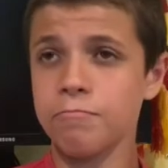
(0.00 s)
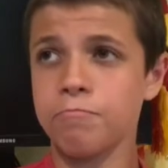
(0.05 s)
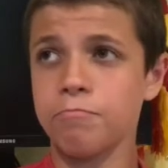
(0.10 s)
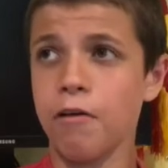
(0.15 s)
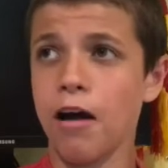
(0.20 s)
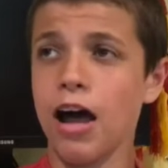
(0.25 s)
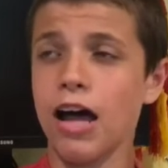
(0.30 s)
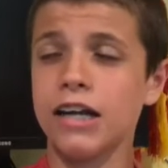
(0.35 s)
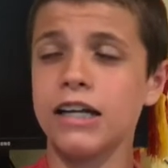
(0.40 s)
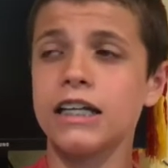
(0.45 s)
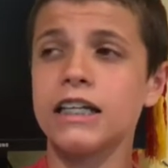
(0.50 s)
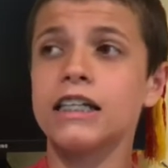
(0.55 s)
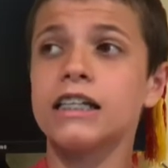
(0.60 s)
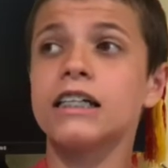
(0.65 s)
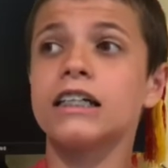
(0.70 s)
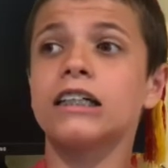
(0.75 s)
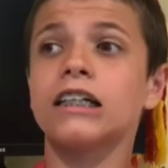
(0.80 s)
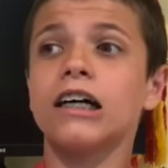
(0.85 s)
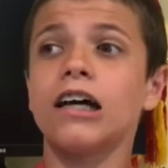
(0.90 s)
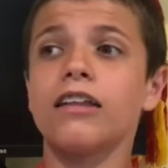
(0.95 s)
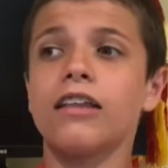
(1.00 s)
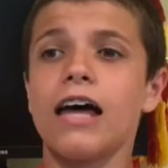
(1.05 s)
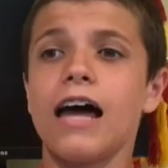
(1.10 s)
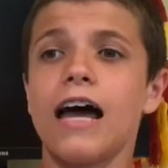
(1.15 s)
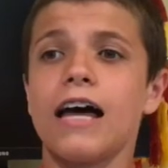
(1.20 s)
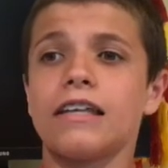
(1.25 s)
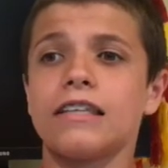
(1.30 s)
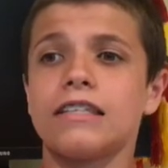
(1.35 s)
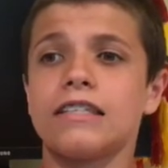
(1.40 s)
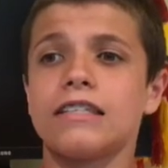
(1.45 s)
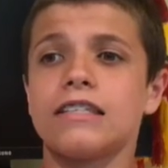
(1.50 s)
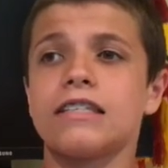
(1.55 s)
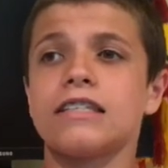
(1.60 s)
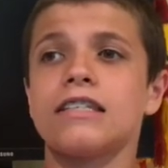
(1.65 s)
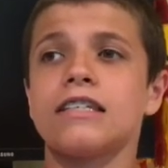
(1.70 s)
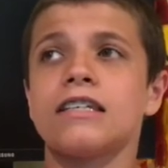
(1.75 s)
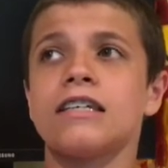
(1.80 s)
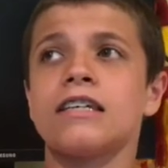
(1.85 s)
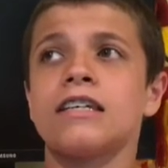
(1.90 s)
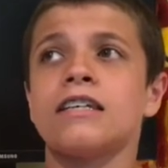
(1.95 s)
But, alas,
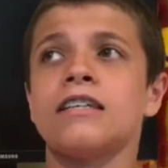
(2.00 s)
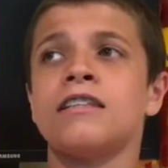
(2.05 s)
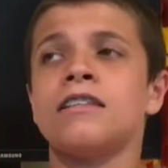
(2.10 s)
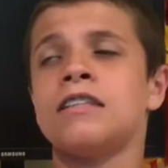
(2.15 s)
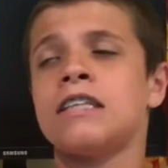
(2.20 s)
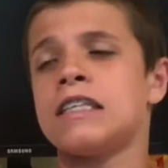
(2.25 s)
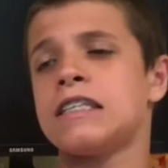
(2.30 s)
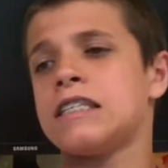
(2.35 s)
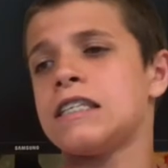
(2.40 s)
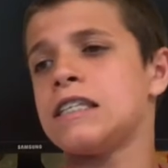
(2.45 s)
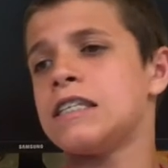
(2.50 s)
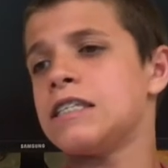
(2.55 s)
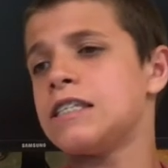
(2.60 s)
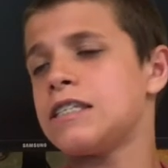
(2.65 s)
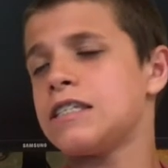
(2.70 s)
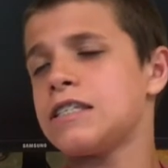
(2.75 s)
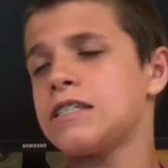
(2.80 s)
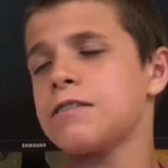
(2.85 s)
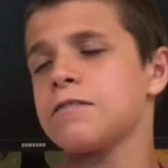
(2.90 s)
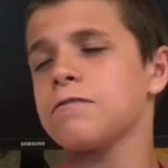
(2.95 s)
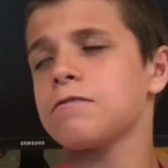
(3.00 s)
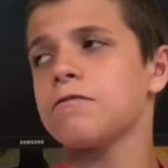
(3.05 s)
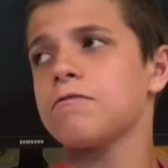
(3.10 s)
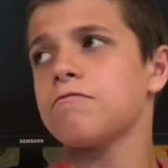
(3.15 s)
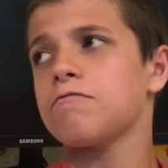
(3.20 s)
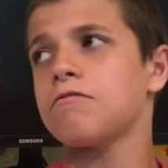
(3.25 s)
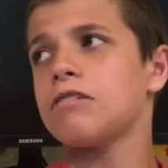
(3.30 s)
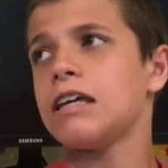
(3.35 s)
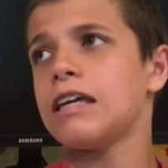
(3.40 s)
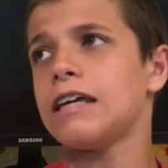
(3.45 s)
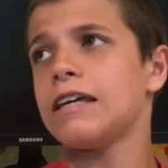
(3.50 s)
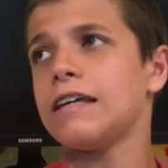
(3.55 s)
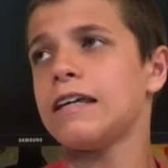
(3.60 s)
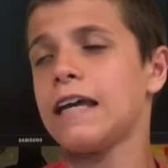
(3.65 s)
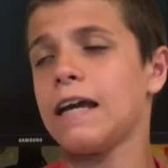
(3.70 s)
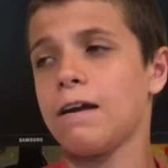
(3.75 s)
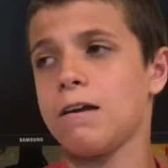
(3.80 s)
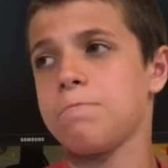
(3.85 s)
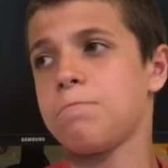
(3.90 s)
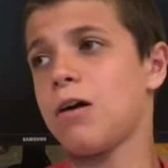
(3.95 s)
this is
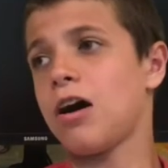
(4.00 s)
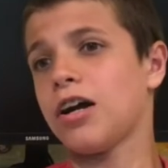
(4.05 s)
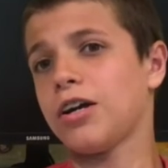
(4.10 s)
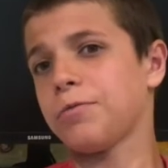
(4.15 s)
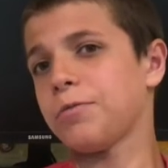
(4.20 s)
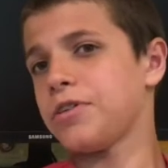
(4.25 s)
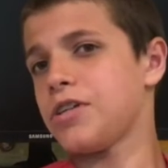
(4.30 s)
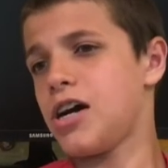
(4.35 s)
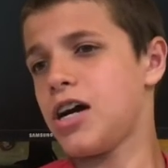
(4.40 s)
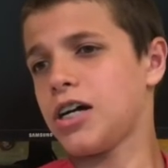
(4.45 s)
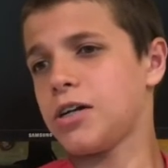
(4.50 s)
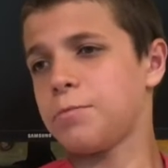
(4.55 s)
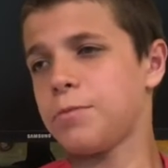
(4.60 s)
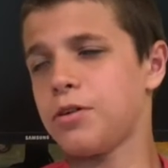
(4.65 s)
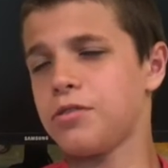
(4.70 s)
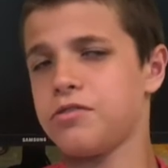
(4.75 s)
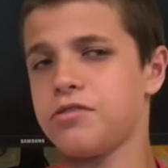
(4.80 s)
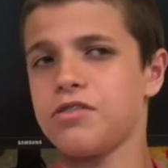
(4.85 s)
Harry Potter we're talking about.